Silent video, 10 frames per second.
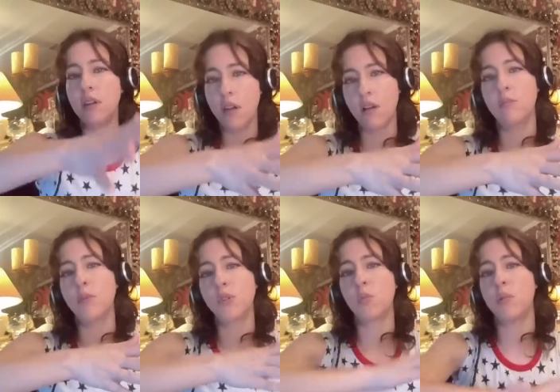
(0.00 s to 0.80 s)

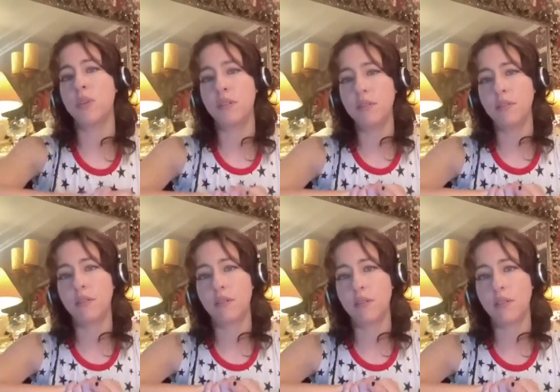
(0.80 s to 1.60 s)
anonymous women
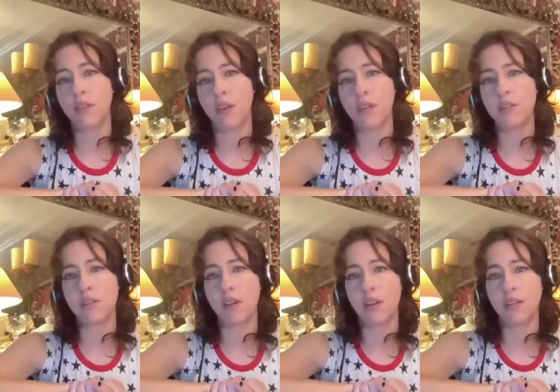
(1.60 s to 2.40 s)
that
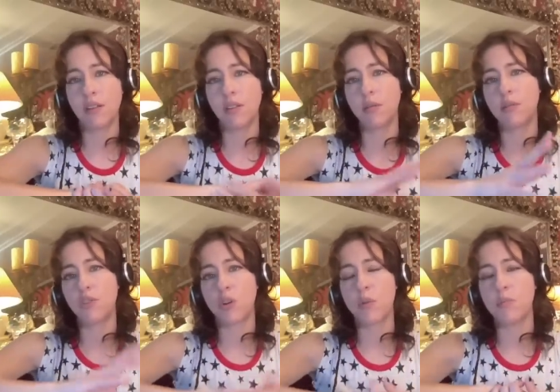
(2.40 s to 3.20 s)
uh, that the
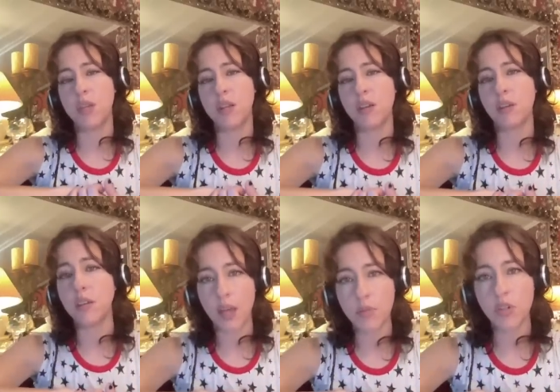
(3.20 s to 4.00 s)
German media
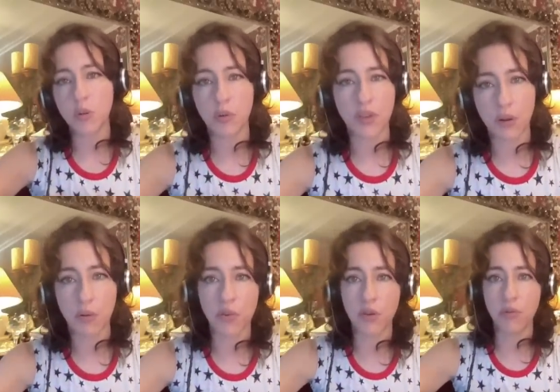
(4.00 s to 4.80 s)
claims to have
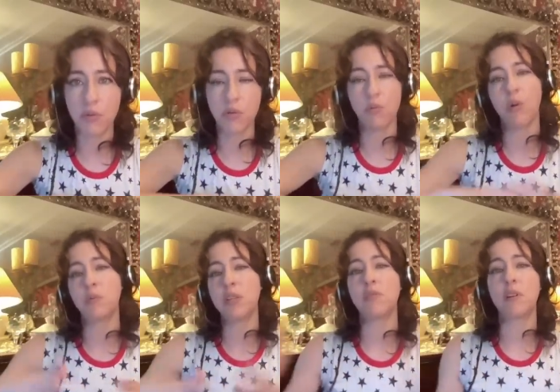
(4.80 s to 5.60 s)
interviewed, who
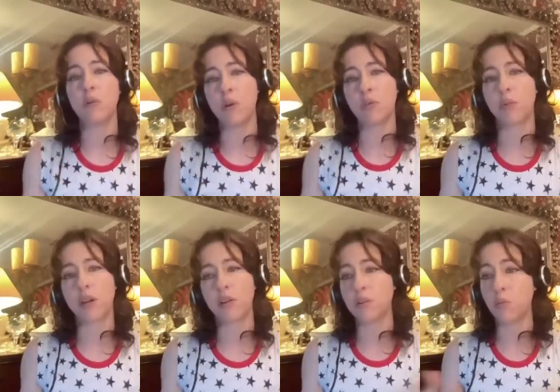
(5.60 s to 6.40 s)
won't even go on the
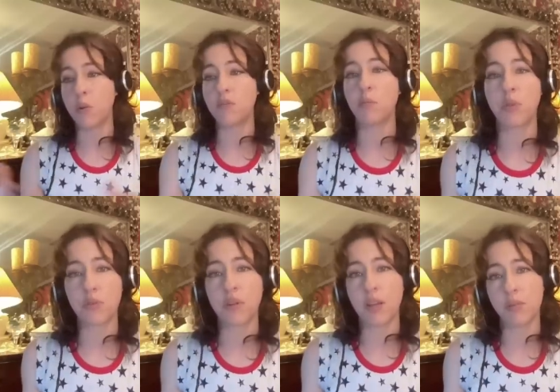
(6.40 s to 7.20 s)
record and won't even put
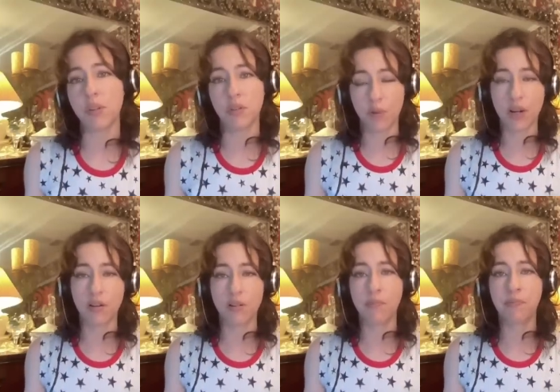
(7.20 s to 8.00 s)
their names on the
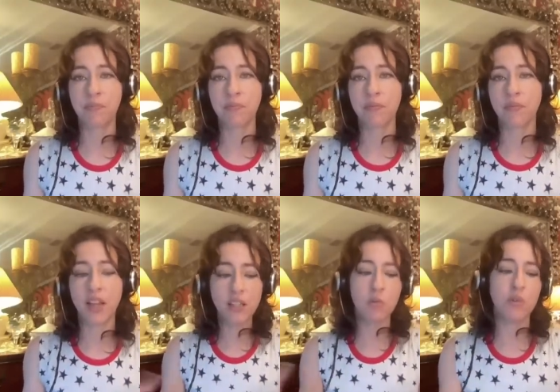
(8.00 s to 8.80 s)
record.
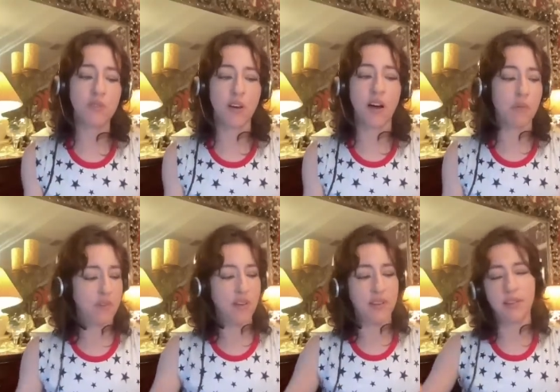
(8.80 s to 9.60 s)
That's what we've got.
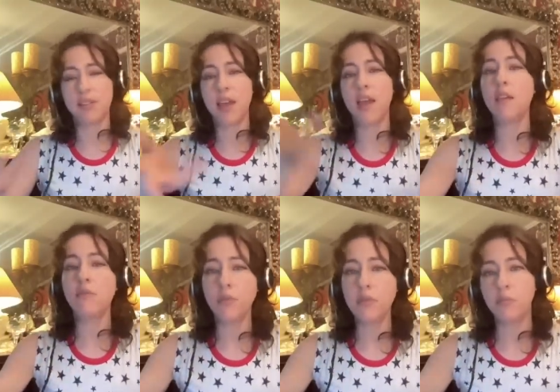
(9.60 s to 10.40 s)
We've got like this
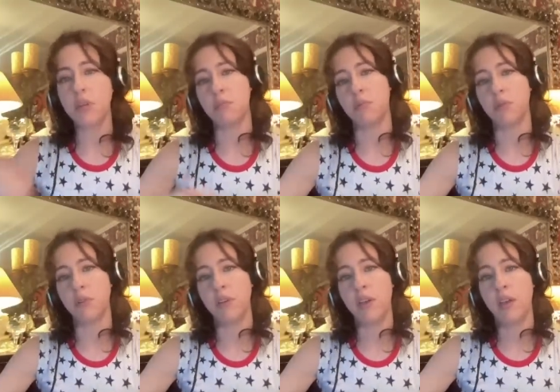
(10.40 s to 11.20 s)
handful of people